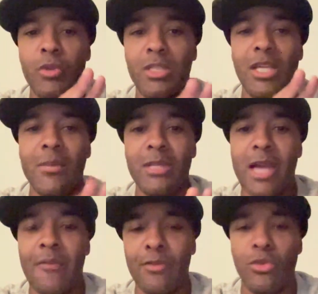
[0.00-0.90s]
the team is
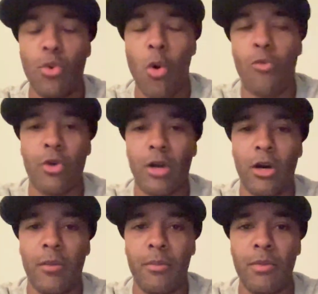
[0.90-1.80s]
having to
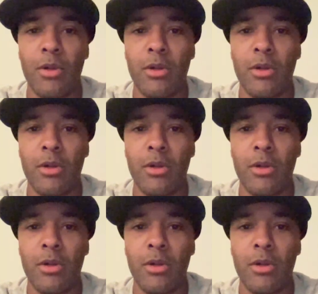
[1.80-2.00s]
overcome